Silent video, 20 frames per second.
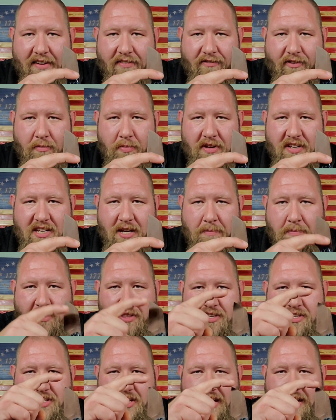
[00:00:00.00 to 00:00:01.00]
length from the
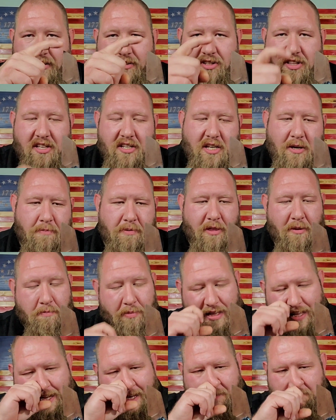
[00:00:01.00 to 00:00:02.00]
tip of the scale to the tip of
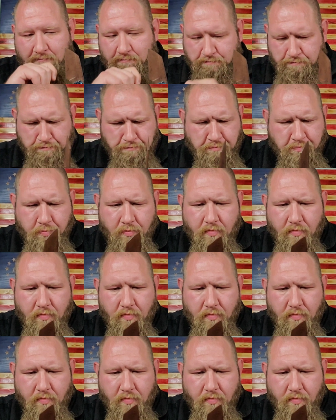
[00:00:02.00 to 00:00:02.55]
the blade.